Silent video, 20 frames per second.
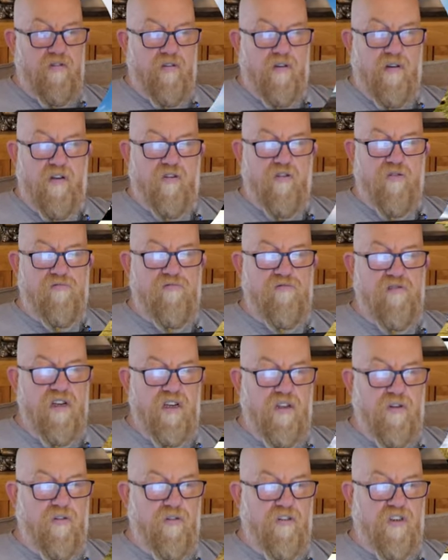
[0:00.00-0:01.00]
so that's a
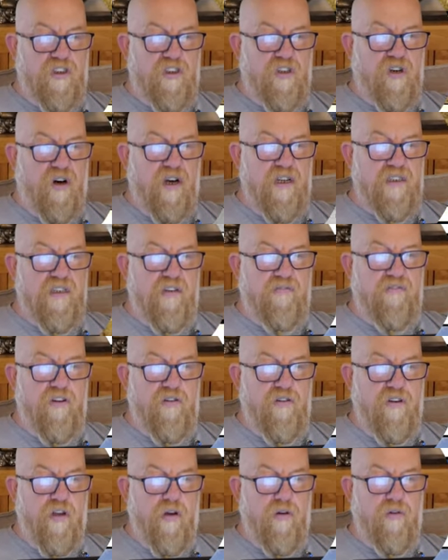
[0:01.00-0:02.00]
really good site if
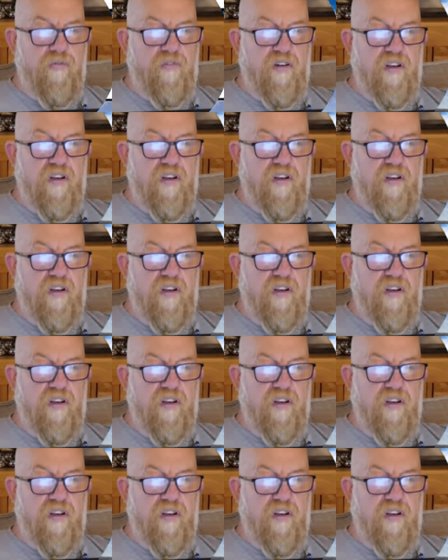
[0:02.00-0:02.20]
you know